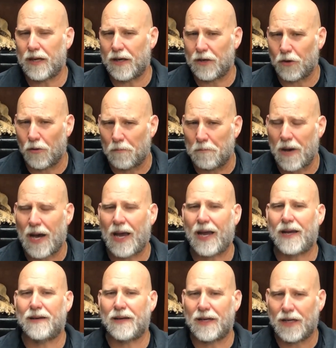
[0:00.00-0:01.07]
in your
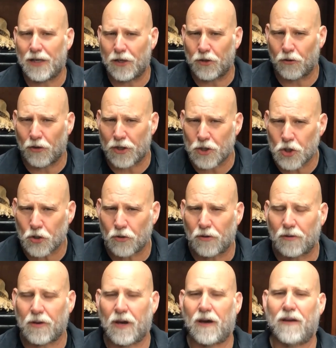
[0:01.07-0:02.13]
mind and in your
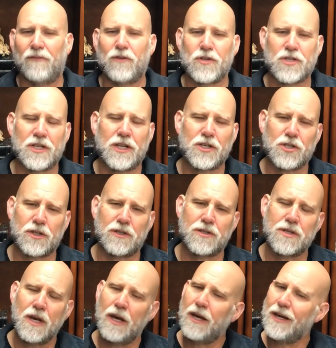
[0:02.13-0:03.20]
internal conversations